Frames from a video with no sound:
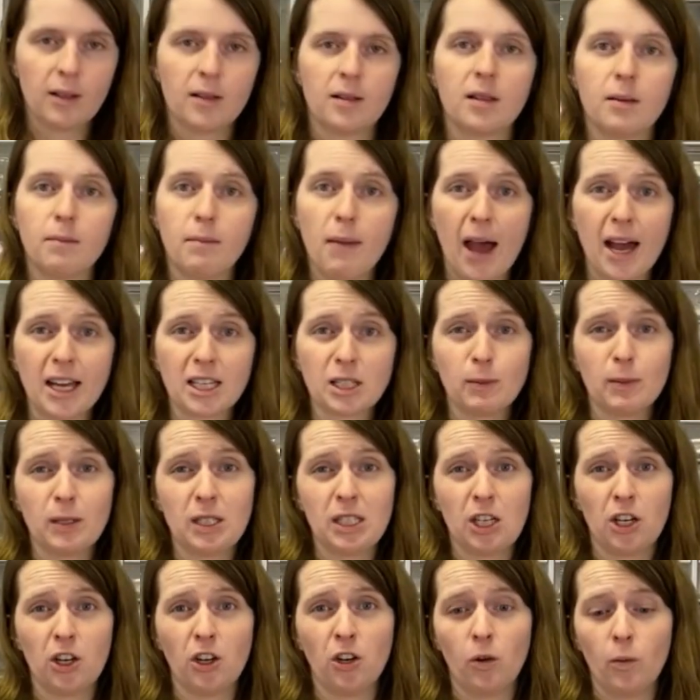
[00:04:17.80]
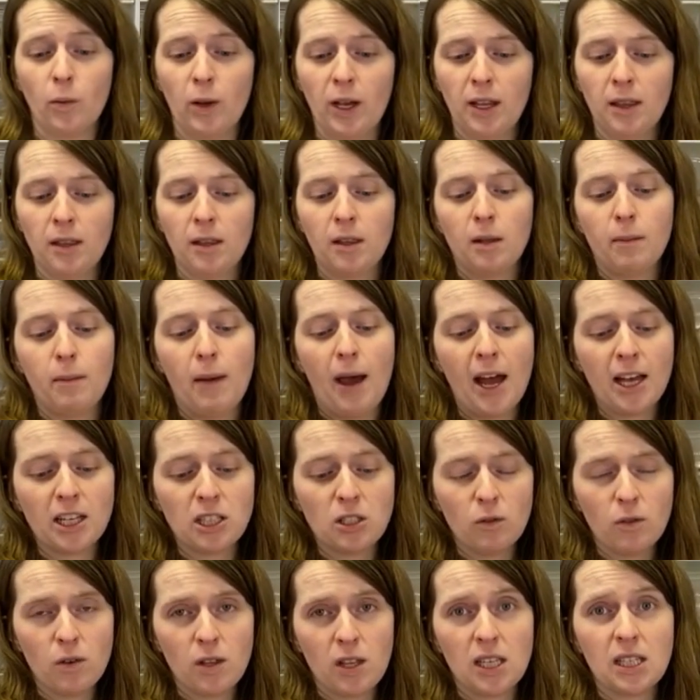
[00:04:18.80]
The max material width. The
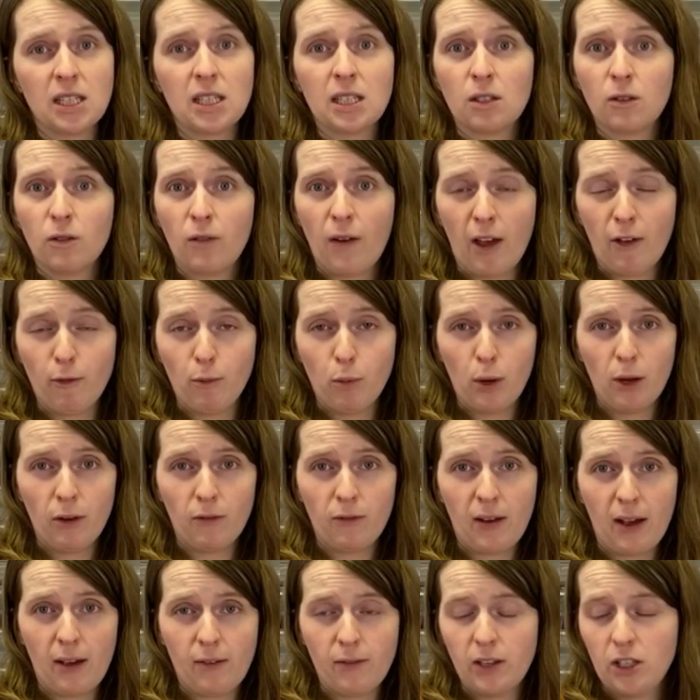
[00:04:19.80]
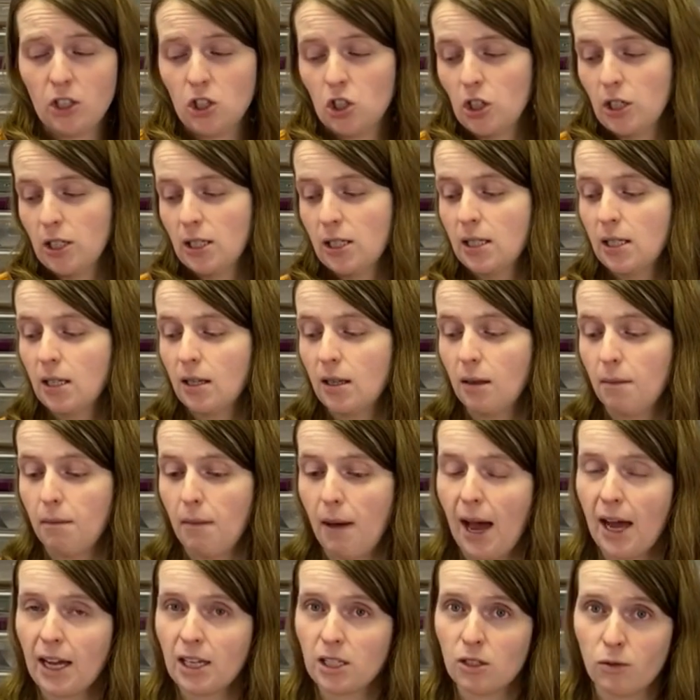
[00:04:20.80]
max for this is 5.5 inches. The
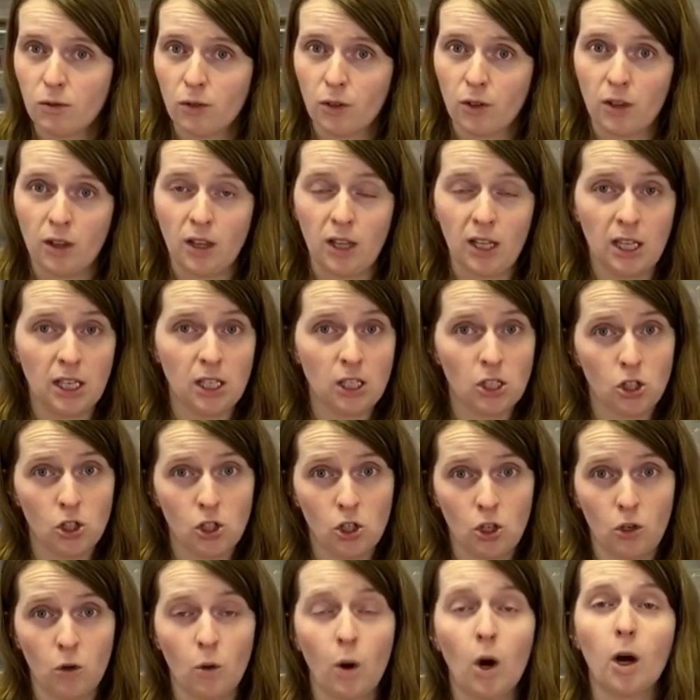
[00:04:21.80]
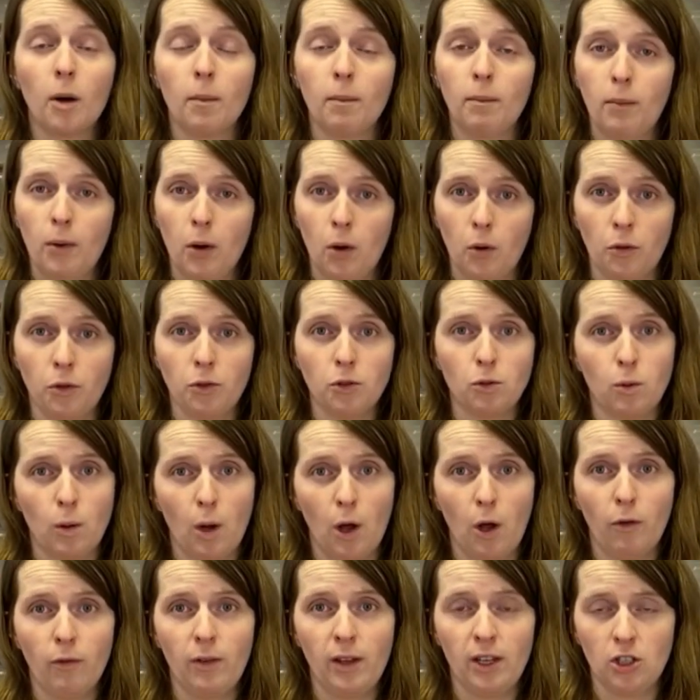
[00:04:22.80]
max for these two are both
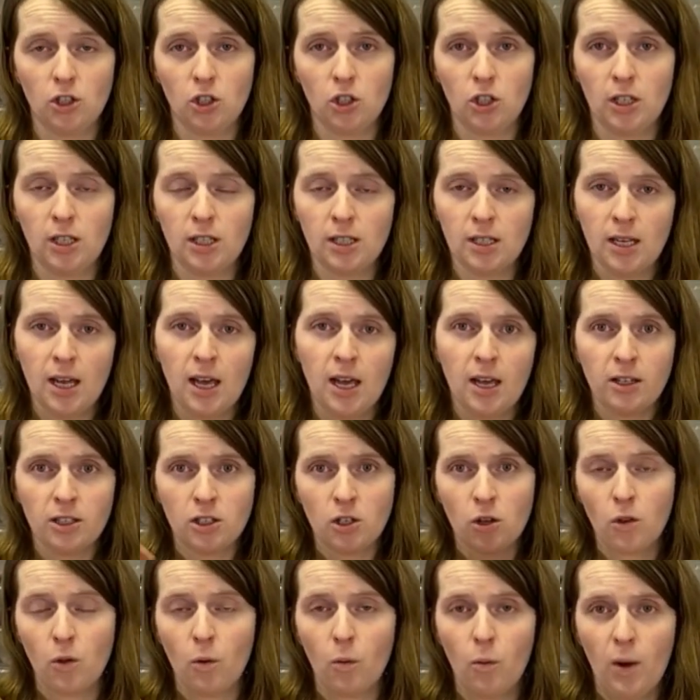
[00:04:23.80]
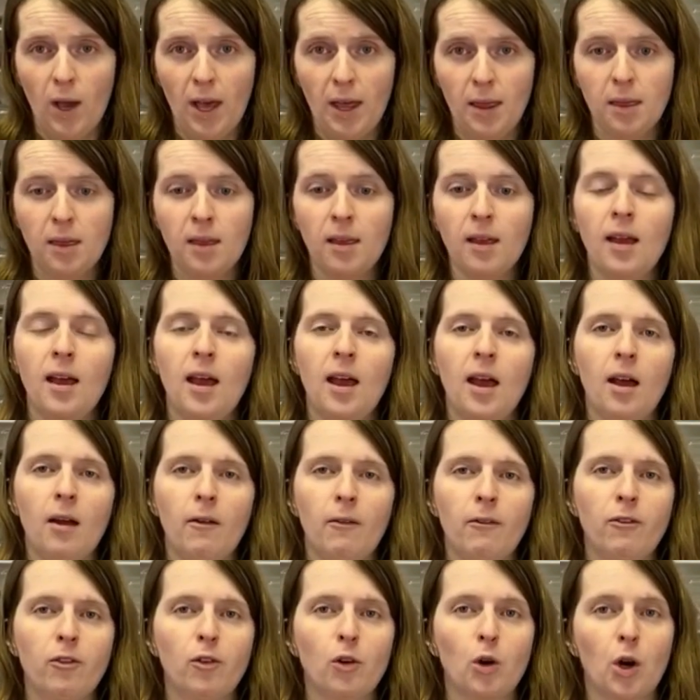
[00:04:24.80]
12 inches, so the width.
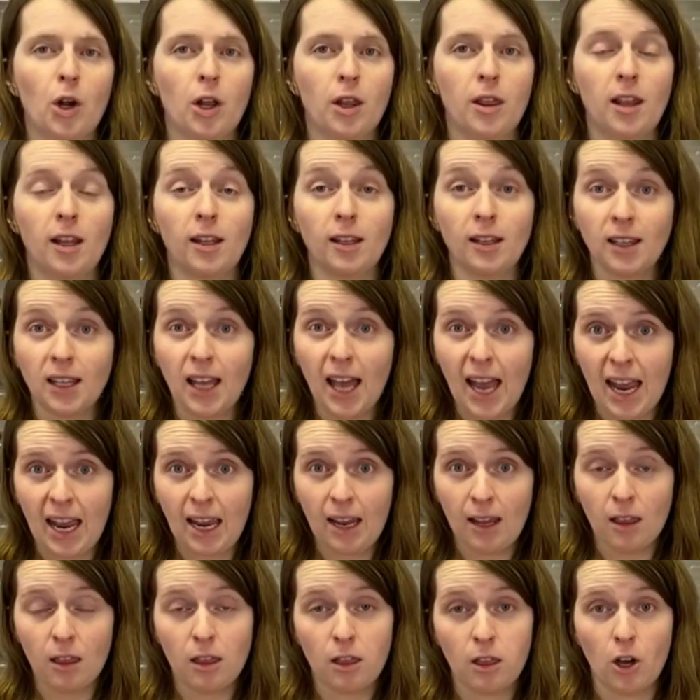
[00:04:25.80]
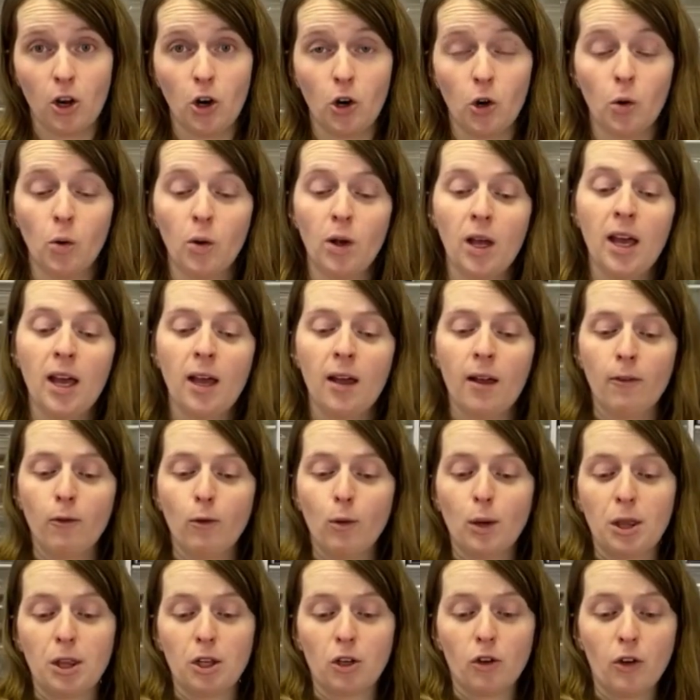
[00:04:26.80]
For the length, though,
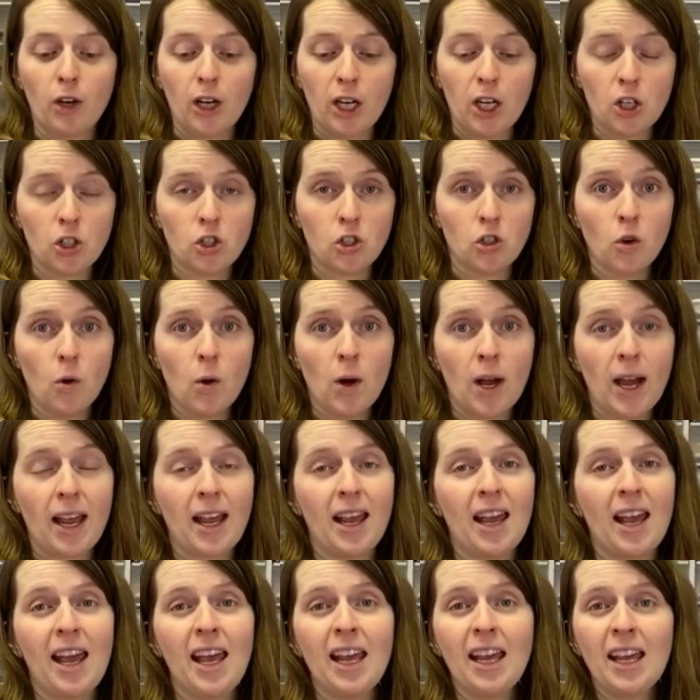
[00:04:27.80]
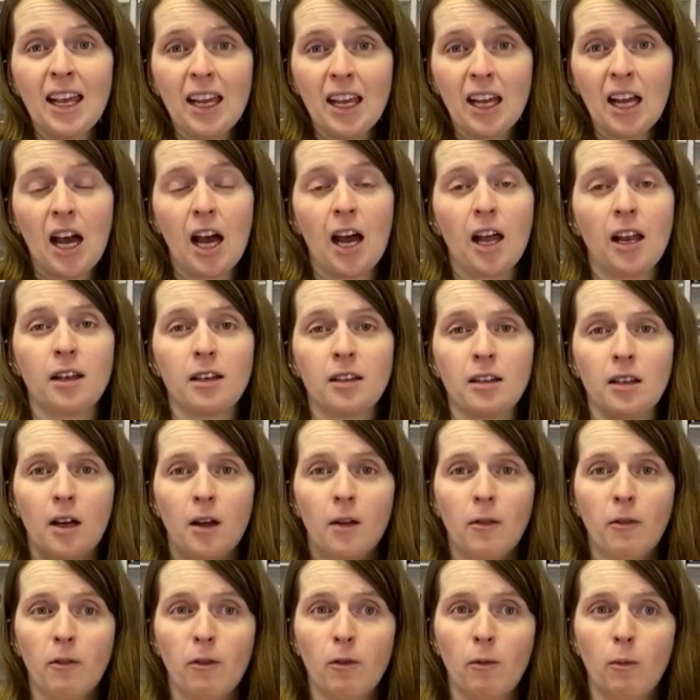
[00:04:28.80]
with the Cricut Joy, it can cut
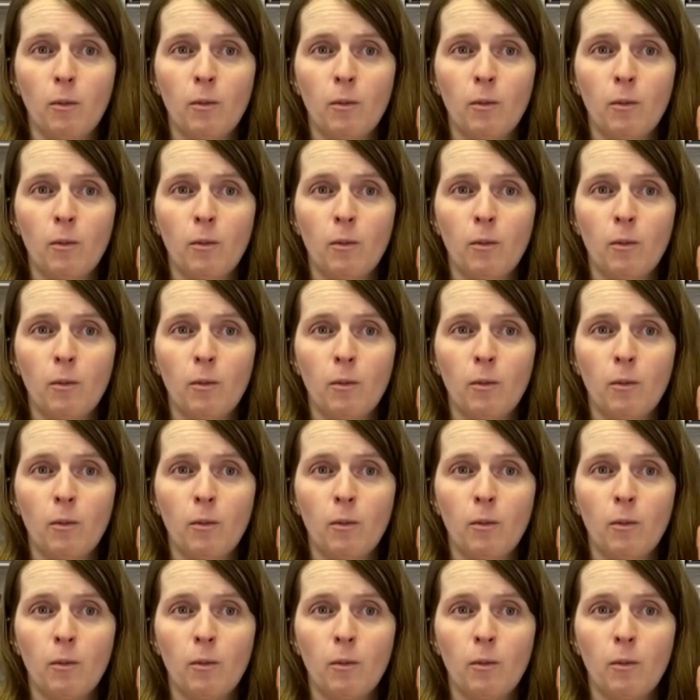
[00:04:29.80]
a